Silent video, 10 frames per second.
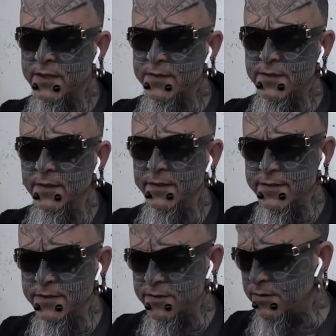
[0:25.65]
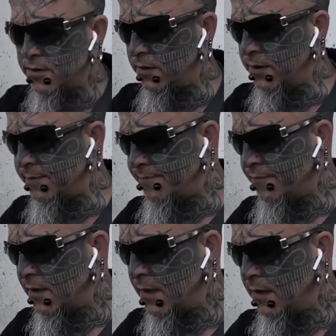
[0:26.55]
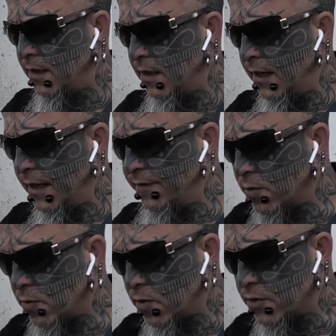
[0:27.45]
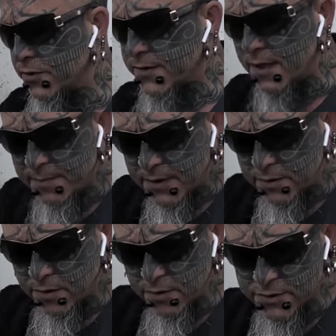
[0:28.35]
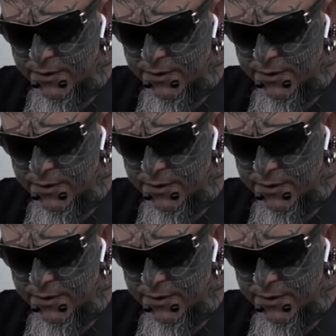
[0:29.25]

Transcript: to listen to it, and there were some encouraging